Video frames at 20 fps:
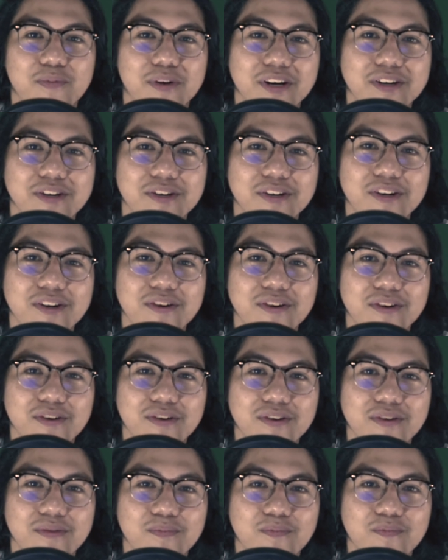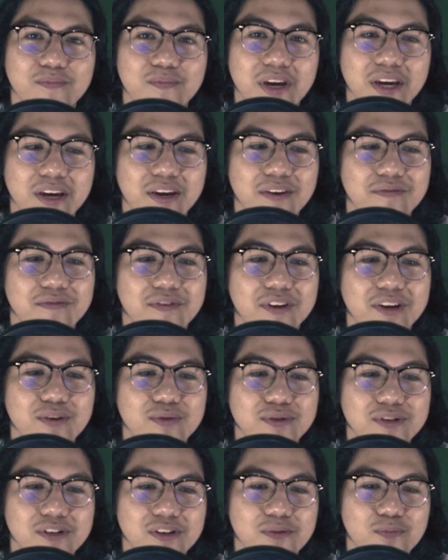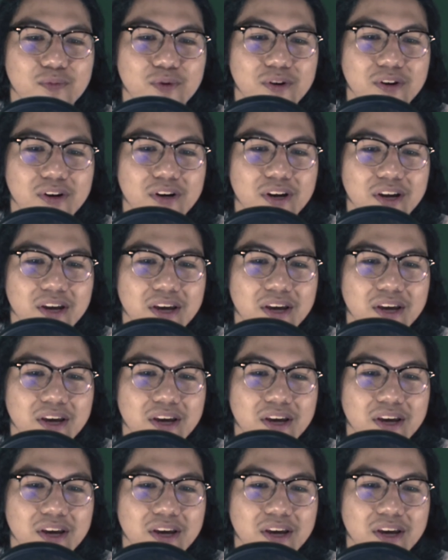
pressure on making videos anymore.